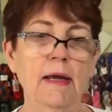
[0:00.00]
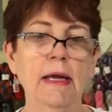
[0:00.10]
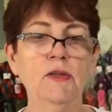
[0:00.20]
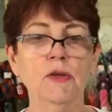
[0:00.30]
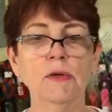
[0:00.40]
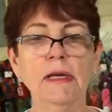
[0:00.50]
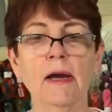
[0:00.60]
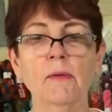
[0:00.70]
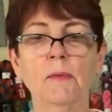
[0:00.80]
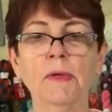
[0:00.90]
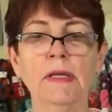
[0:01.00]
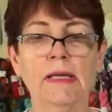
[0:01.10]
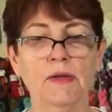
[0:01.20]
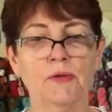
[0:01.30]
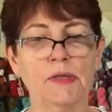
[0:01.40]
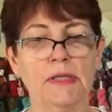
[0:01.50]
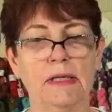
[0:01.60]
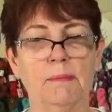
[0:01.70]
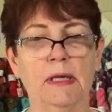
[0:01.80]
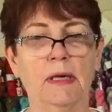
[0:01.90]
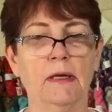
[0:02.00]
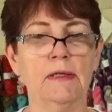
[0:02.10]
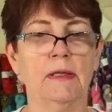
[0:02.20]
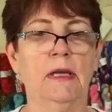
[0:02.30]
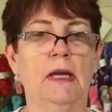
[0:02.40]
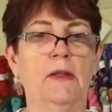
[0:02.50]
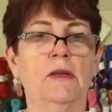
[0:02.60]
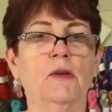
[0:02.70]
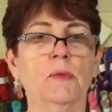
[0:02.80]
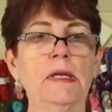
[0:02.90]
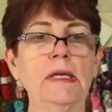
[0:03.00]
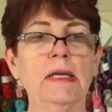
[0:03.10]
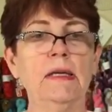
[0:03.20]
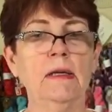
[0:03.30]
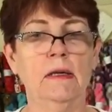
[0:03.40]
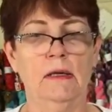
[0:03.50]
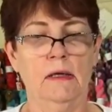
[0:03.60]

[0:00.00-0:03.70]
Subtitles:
turned out really interesting because the green